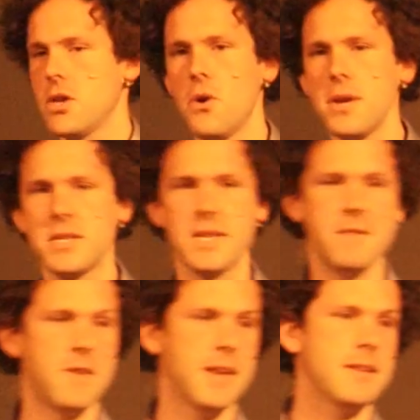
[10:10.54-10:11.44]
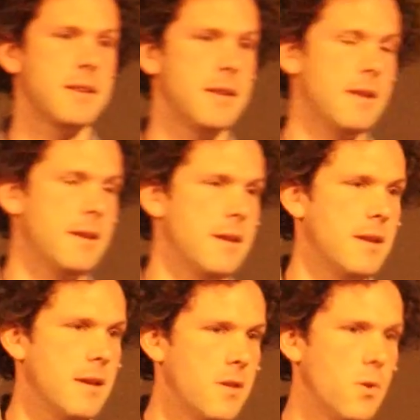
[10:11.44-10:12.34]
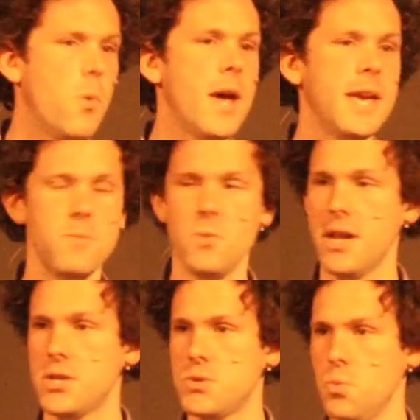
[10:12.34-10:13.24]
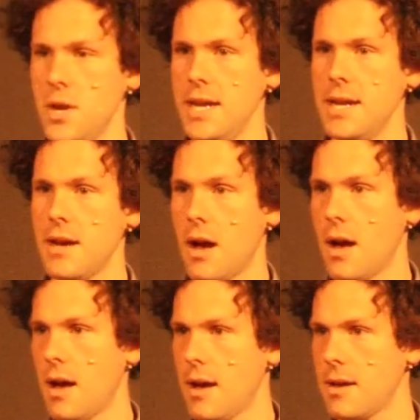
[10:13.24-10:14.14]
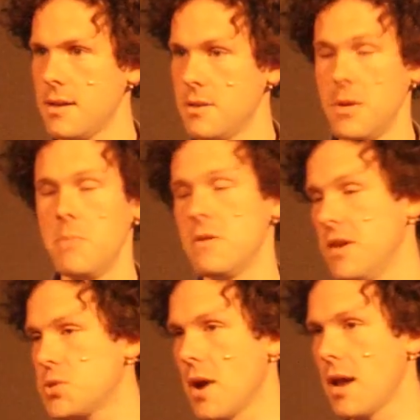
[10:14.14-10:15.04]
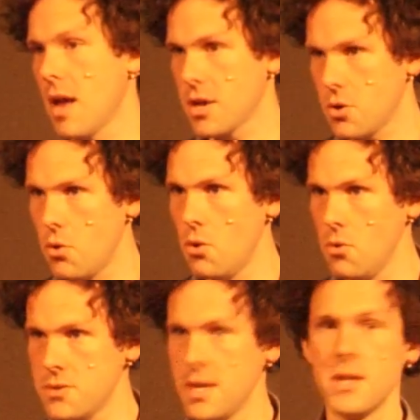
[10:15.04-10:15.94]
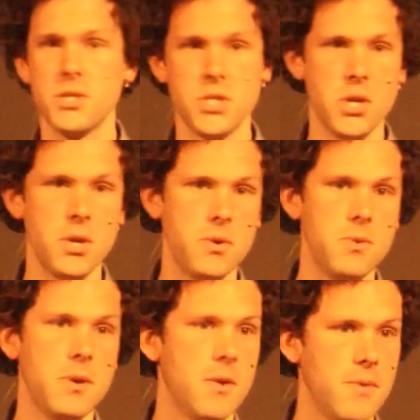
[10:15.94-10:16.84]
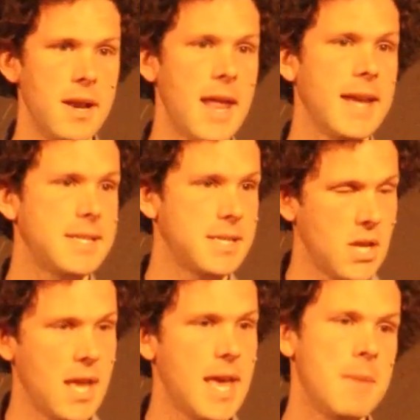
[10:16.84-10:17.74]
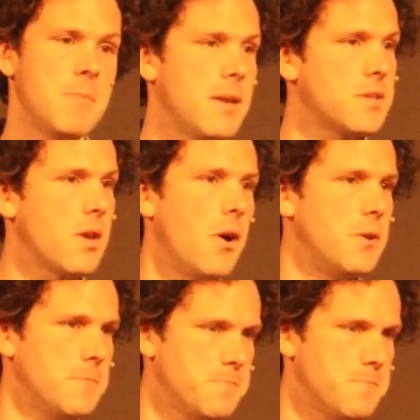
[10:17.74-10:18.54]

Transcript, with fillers: God is giving the way in which we are, the people of Israel, are called to relate to Him as God.